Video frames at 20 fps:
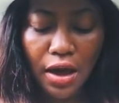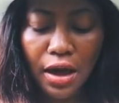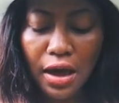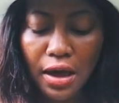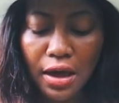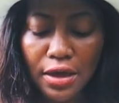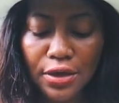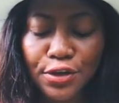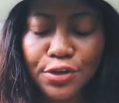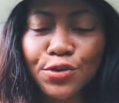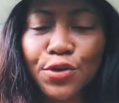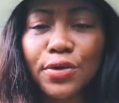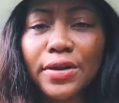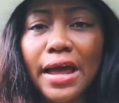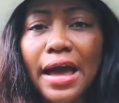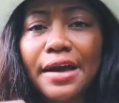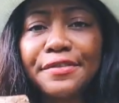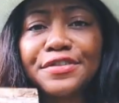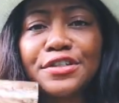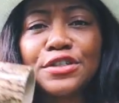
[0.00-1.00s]
uh, you don't
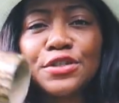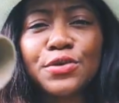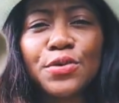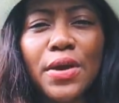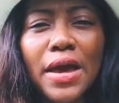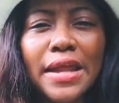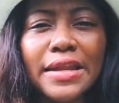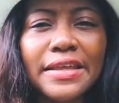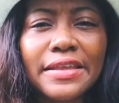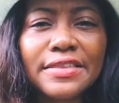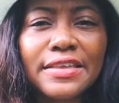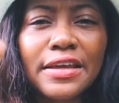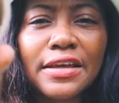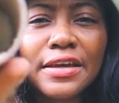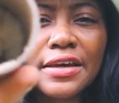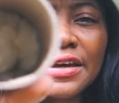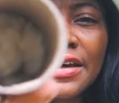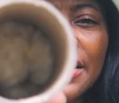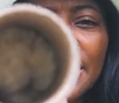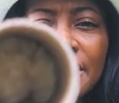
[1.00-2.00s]
have to do
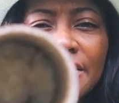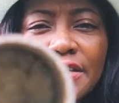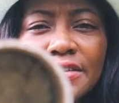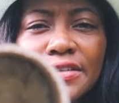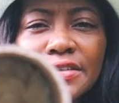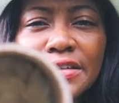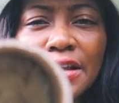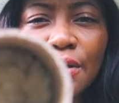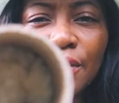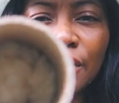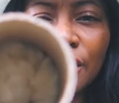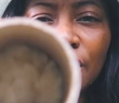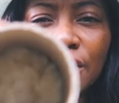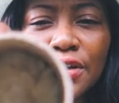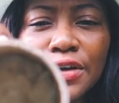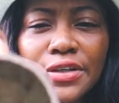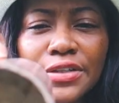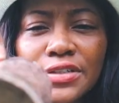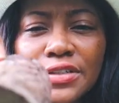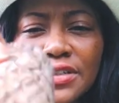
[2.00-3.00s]
anything this is how it
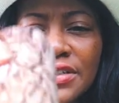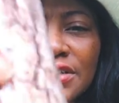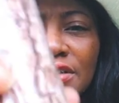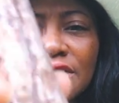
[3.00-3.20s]
looks